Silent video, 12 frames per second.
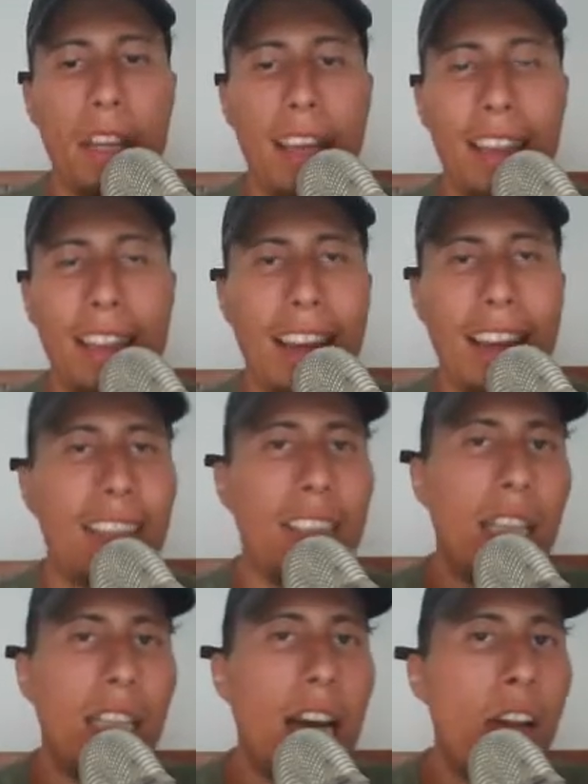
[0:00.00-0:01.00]
That has
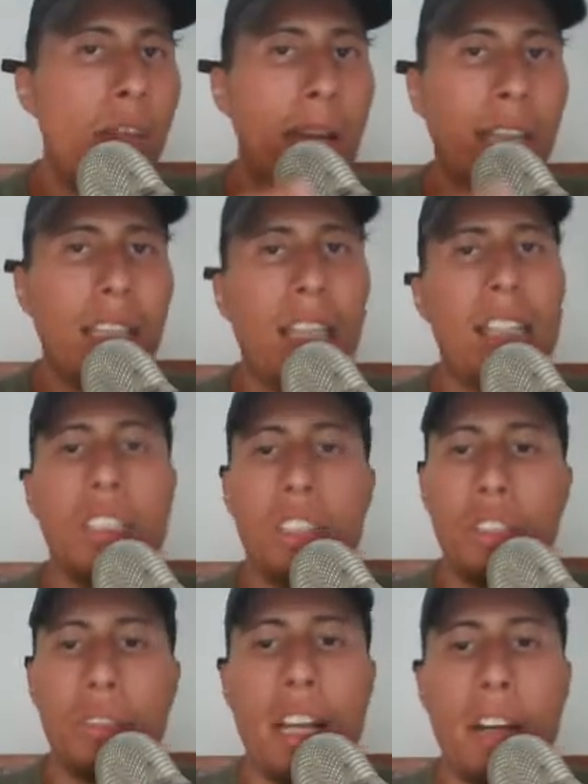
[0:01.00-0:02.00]
allowed my clients to
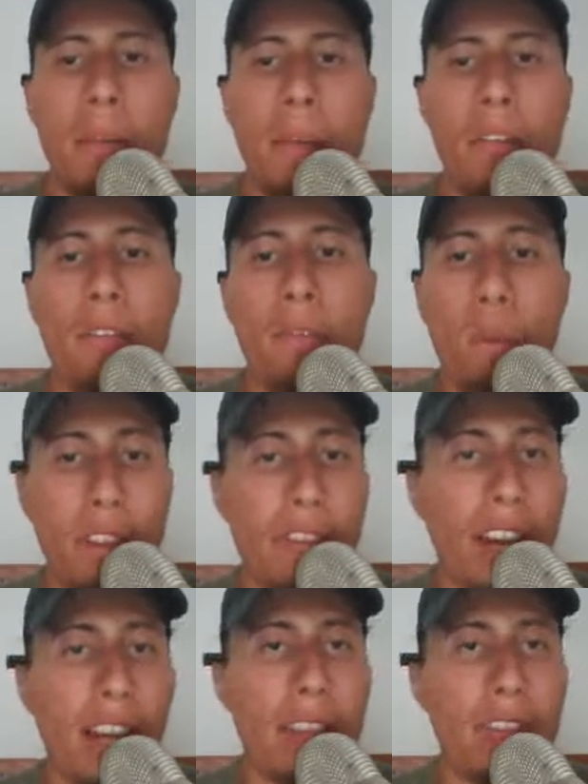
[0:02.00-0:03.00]
get about
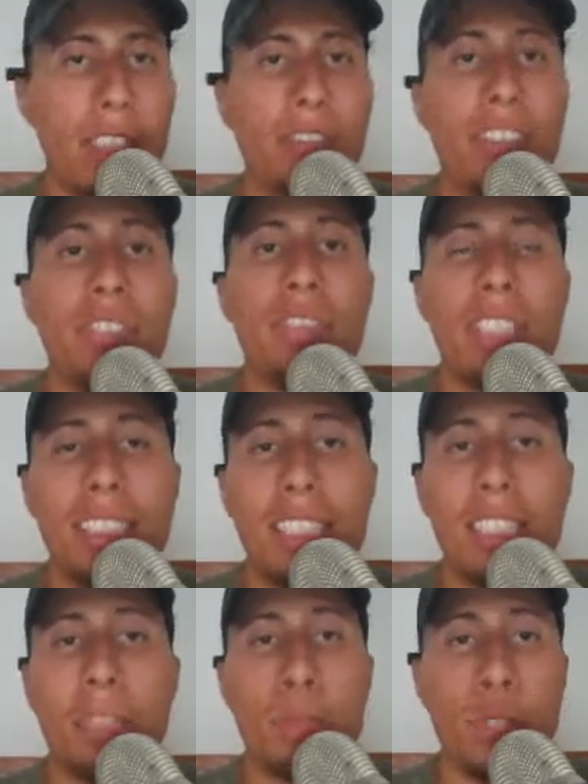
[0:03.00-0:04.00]
45 to
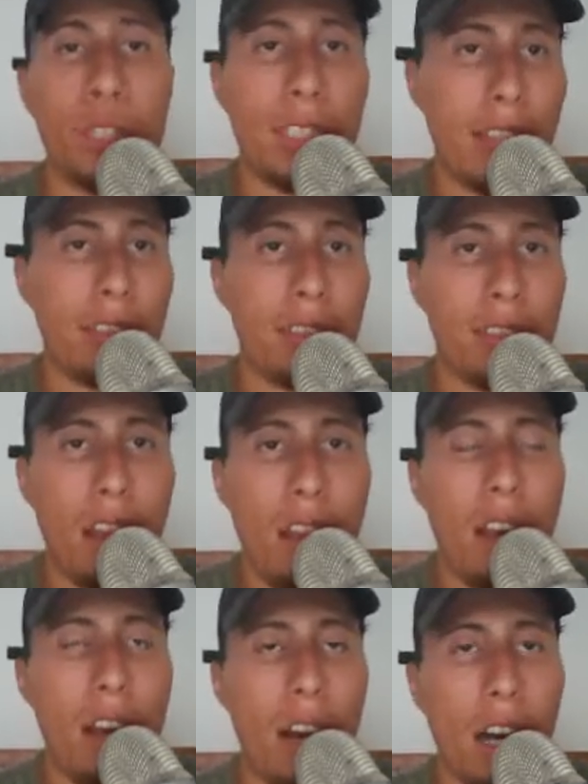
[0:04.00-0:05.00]
56%
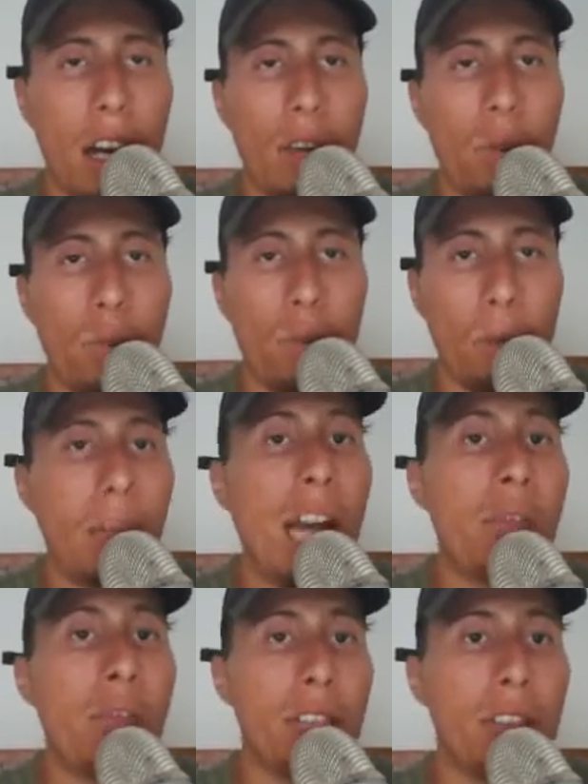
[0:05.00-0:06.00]
reply
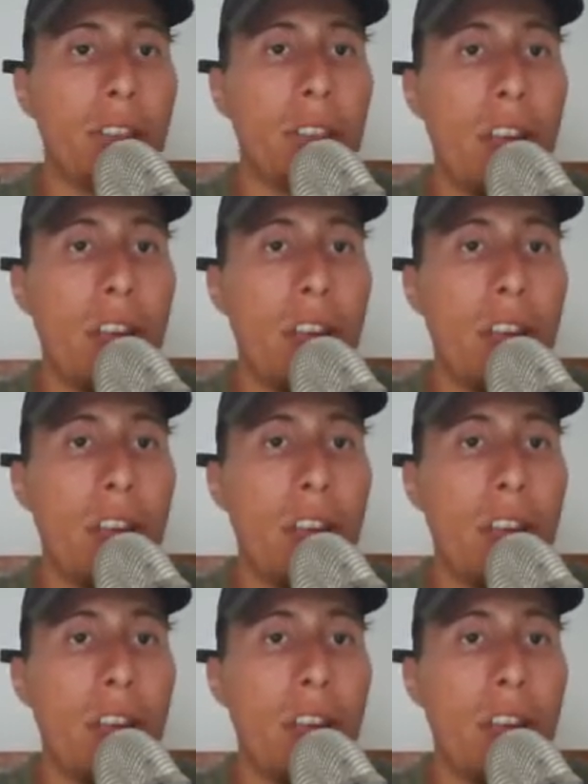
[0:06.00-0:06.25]
rates.